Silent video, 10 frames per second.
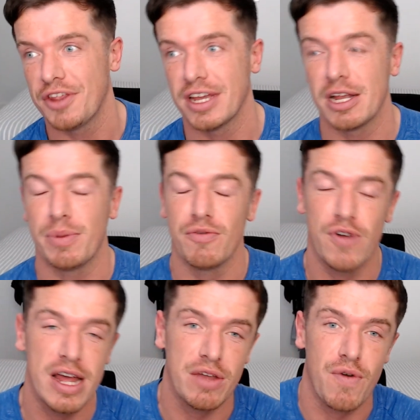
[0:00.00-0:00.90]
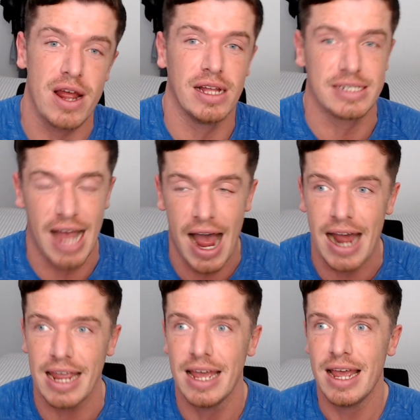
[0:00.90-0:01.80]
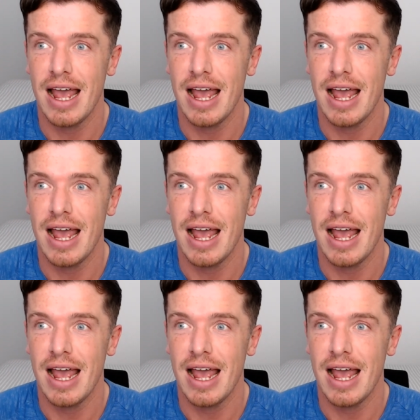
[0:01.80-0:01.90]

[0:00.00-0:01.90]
think it'll be really, really tight.